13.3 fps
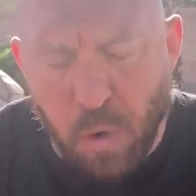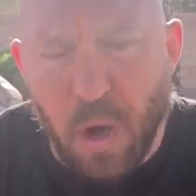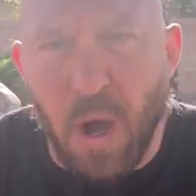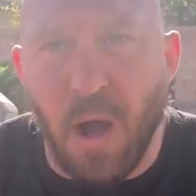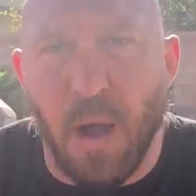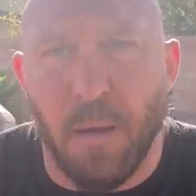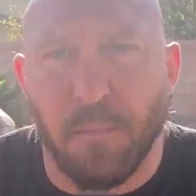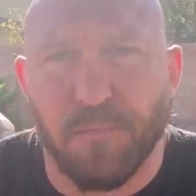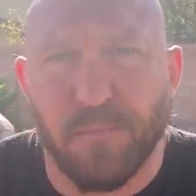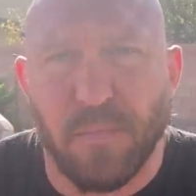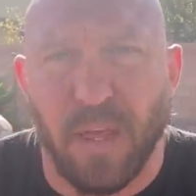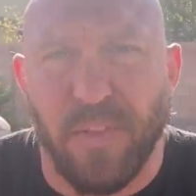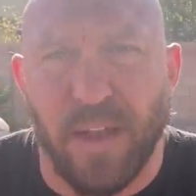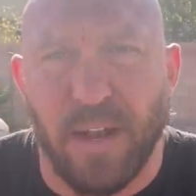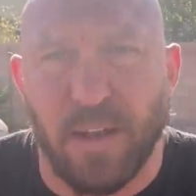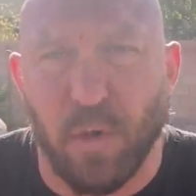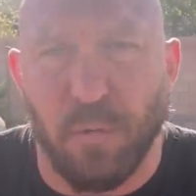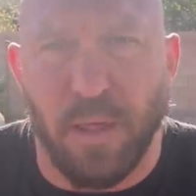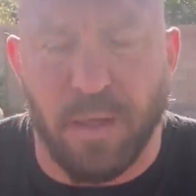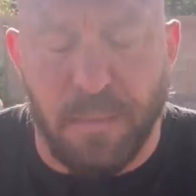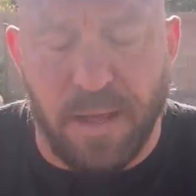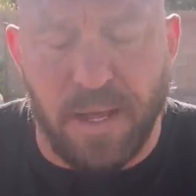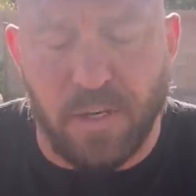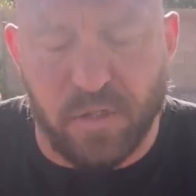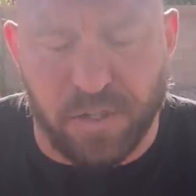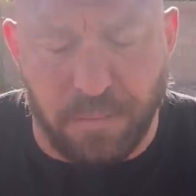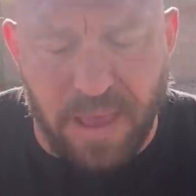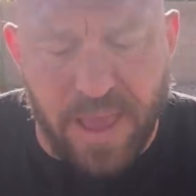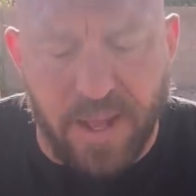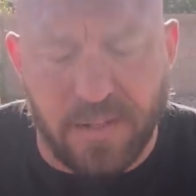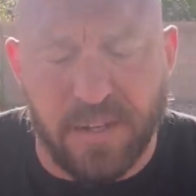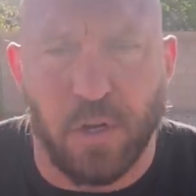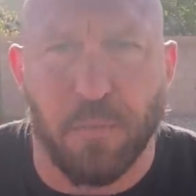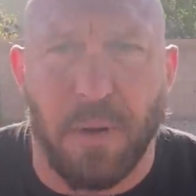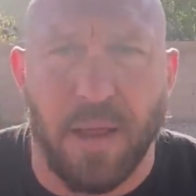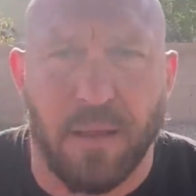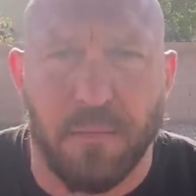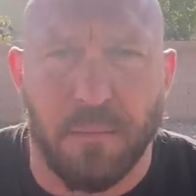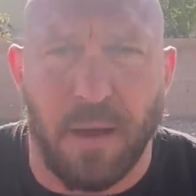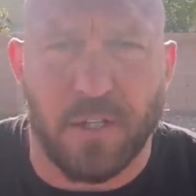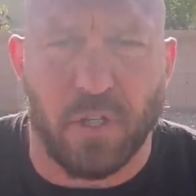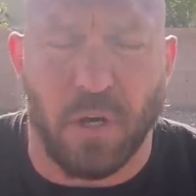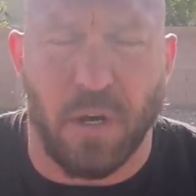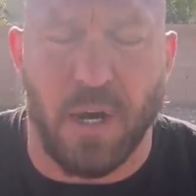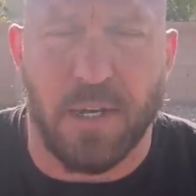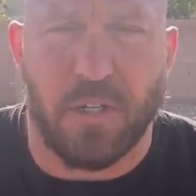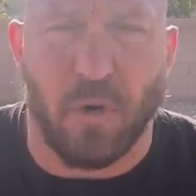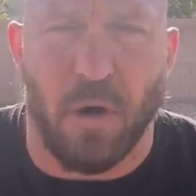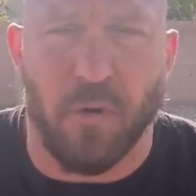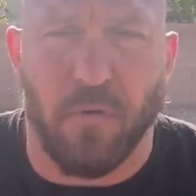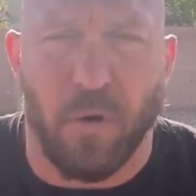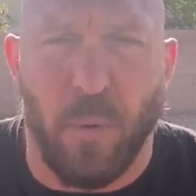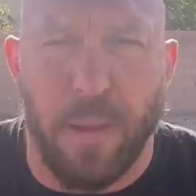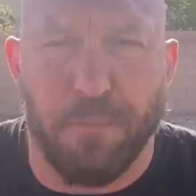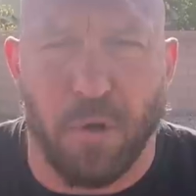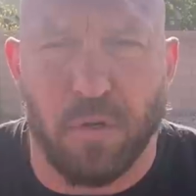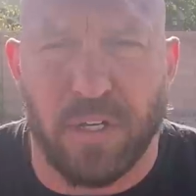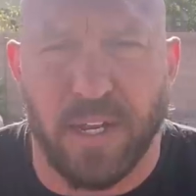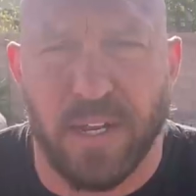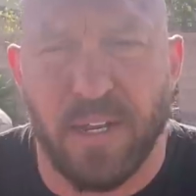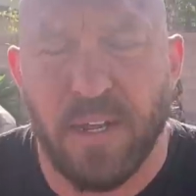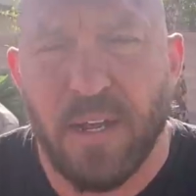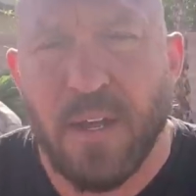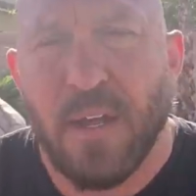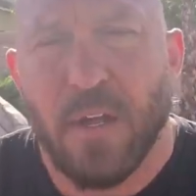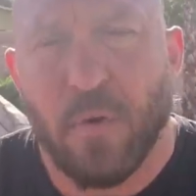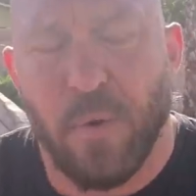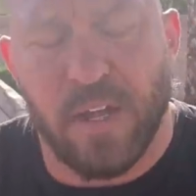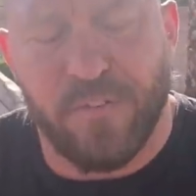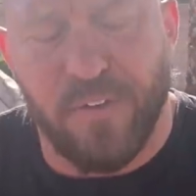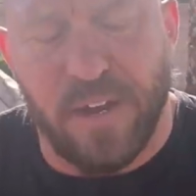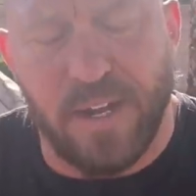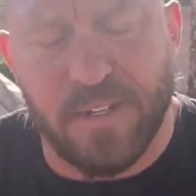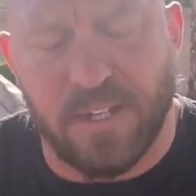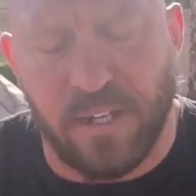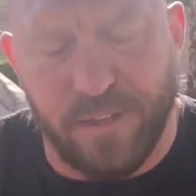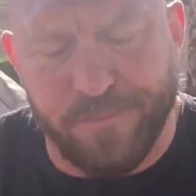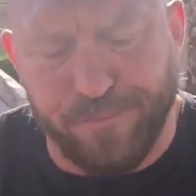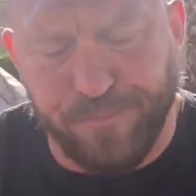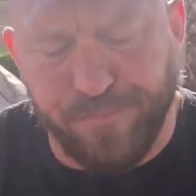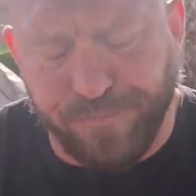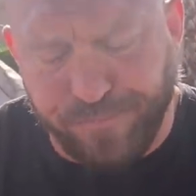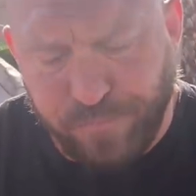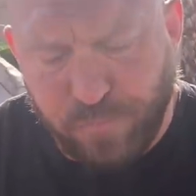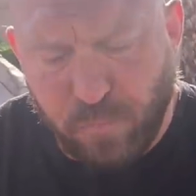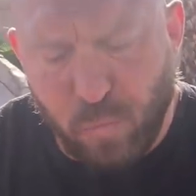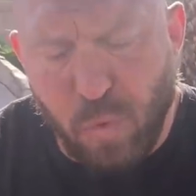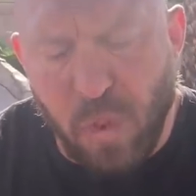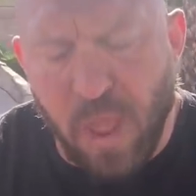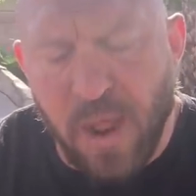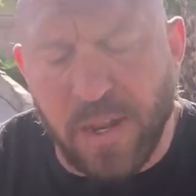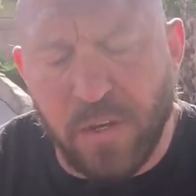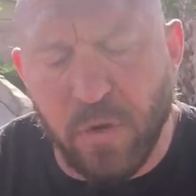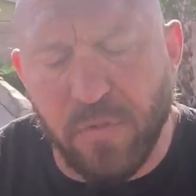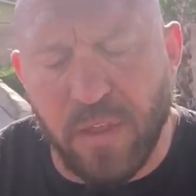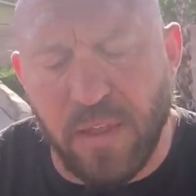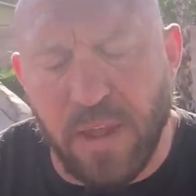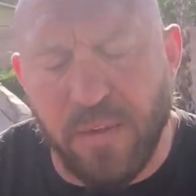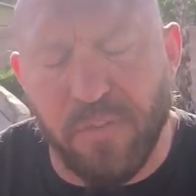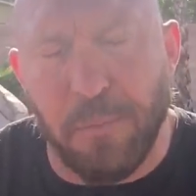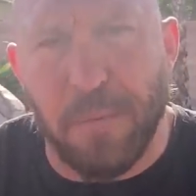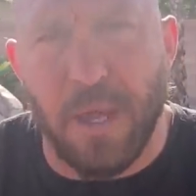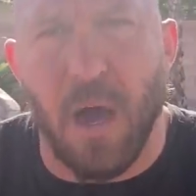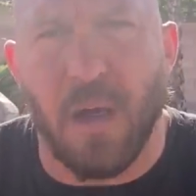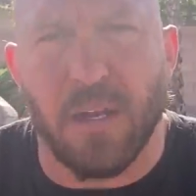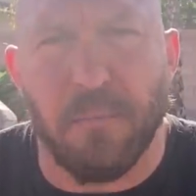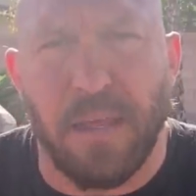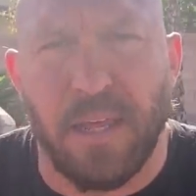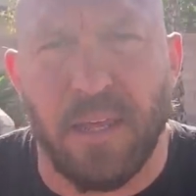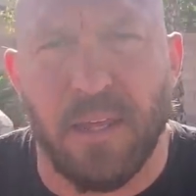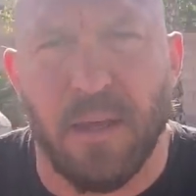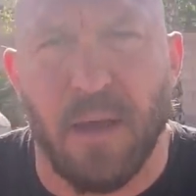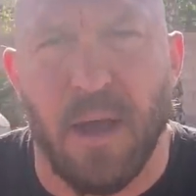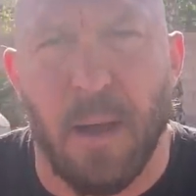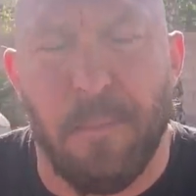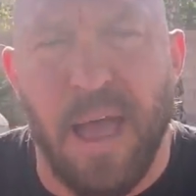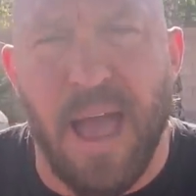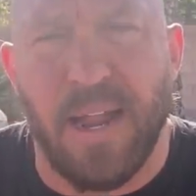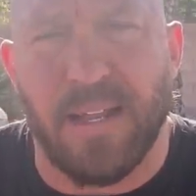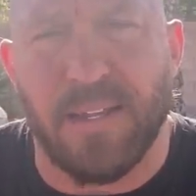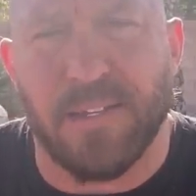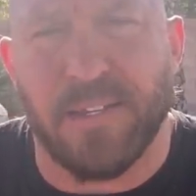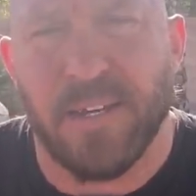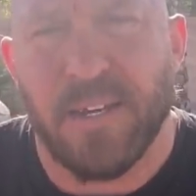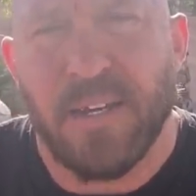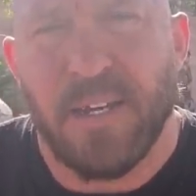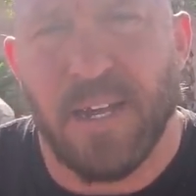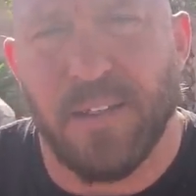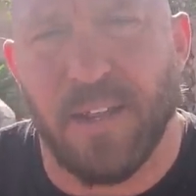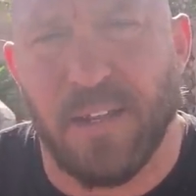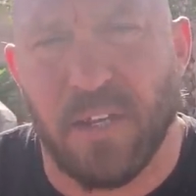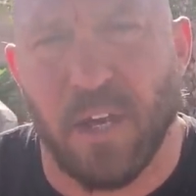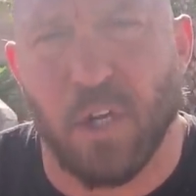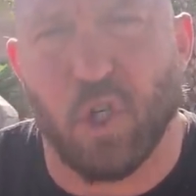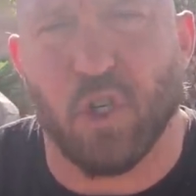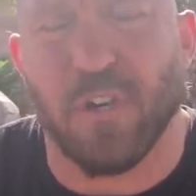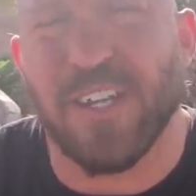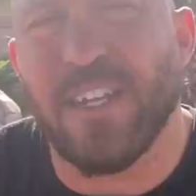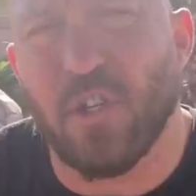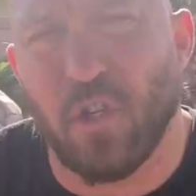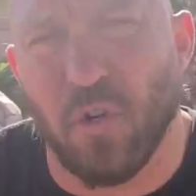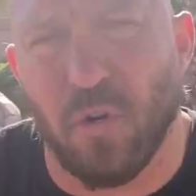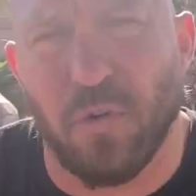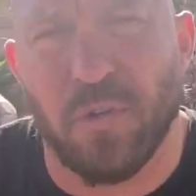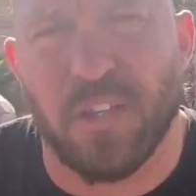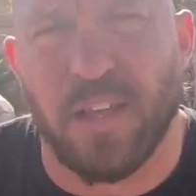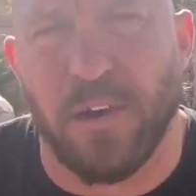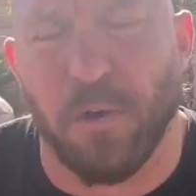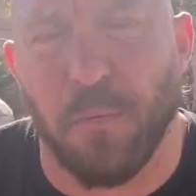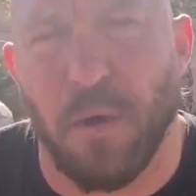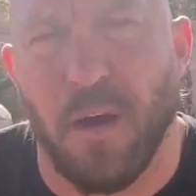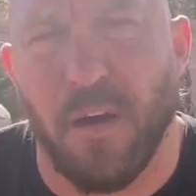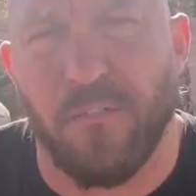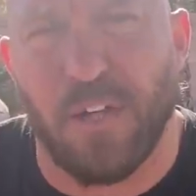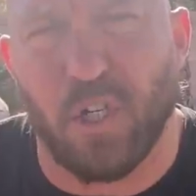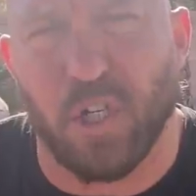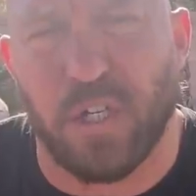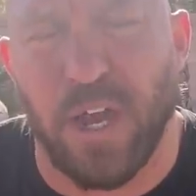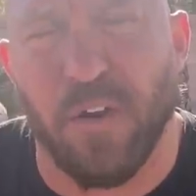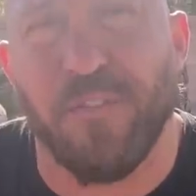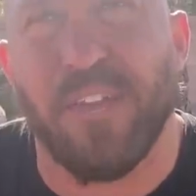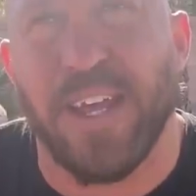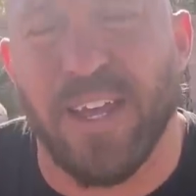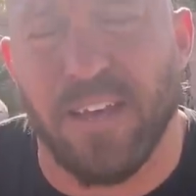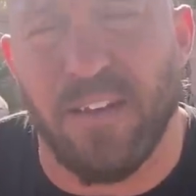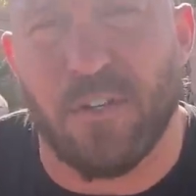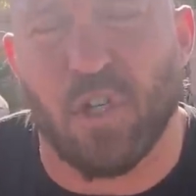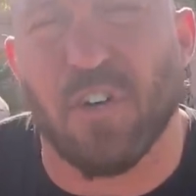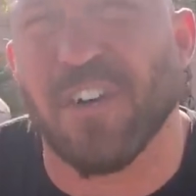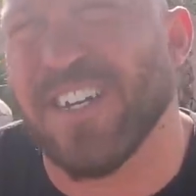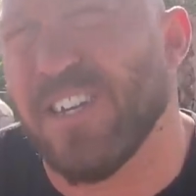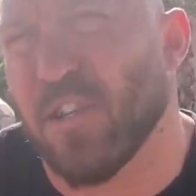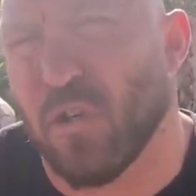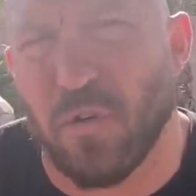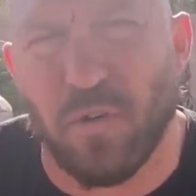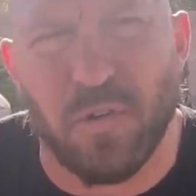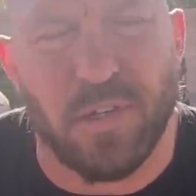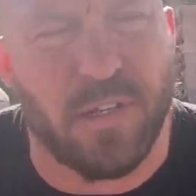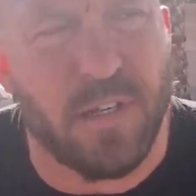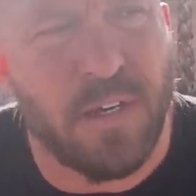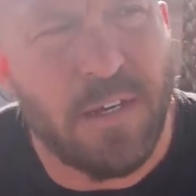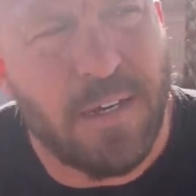And then I do like my, I do some eggs. I do my iso-hungry whey protein, grass-fed isolate. I have the Beyond Meat patties and these chorizos that are vegetarian, vegan chorizos.